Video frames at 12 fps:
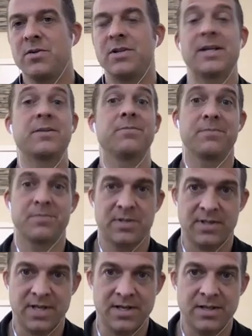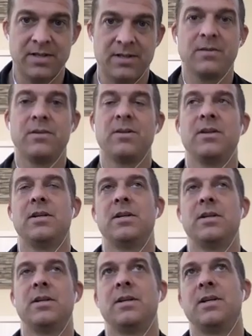Like, send it.
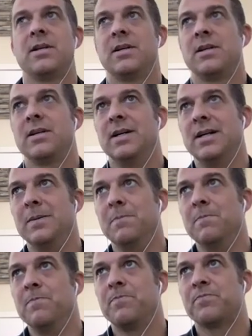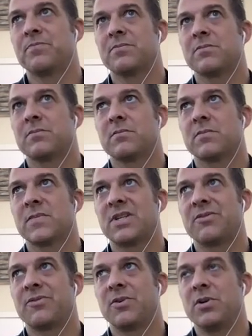Um,
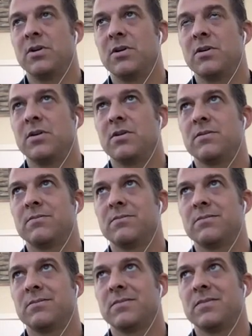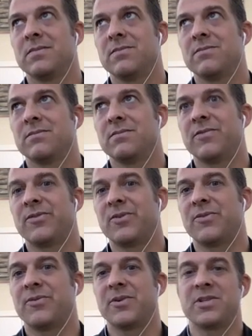for
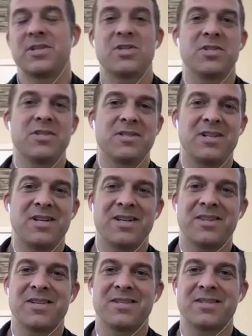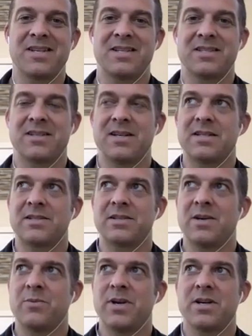physicians, a lot of things
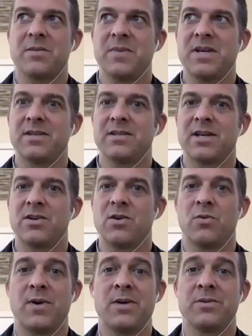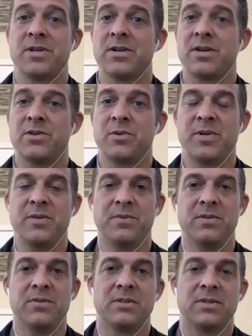I recommend is like go rounding on your
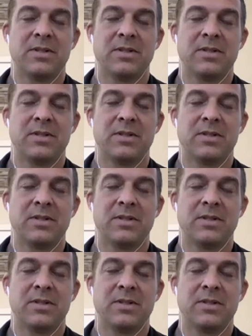people.